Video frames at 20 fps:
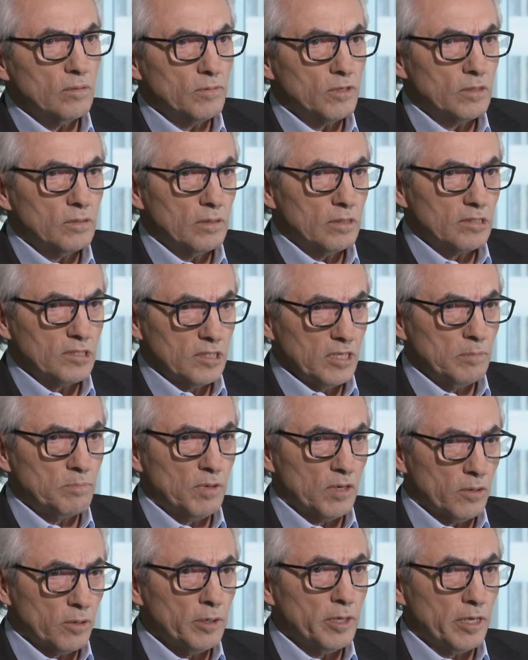about a
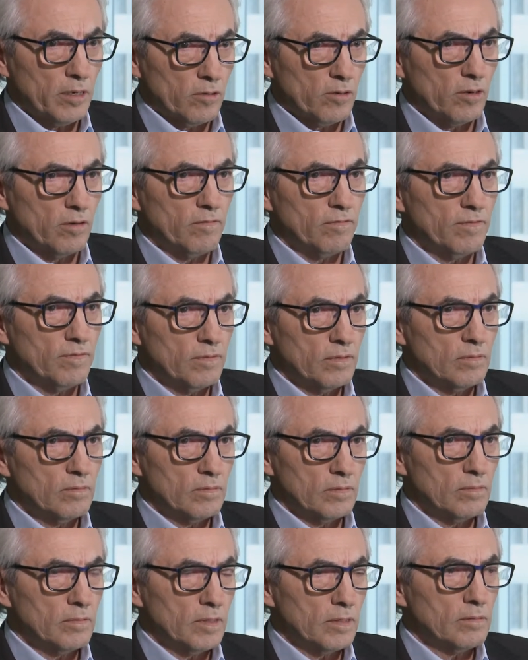steep learning curve.
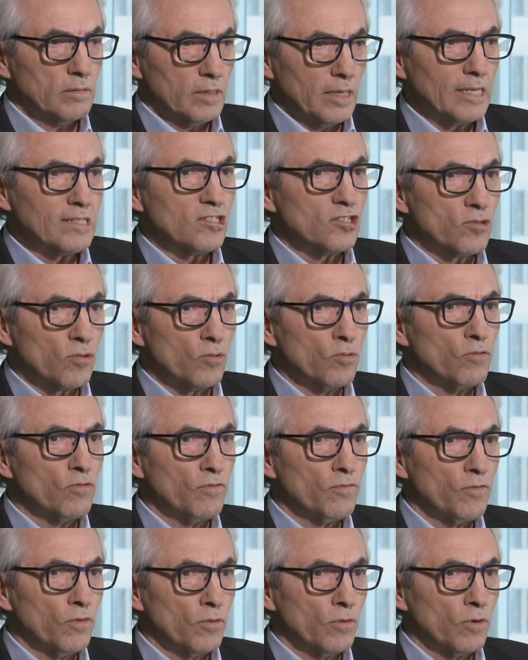Th that's true
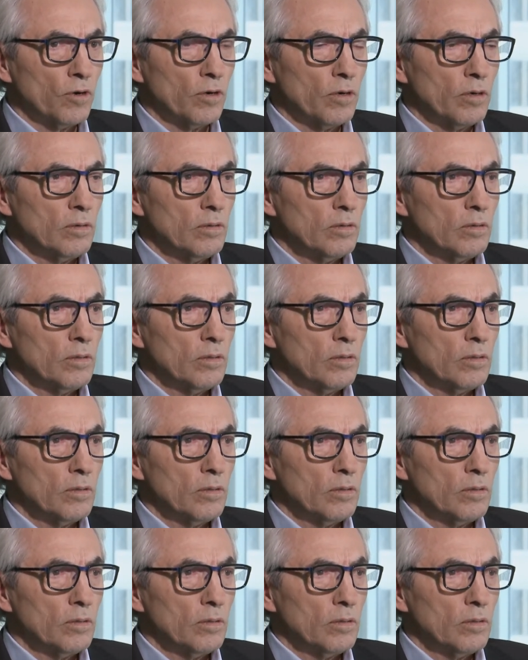for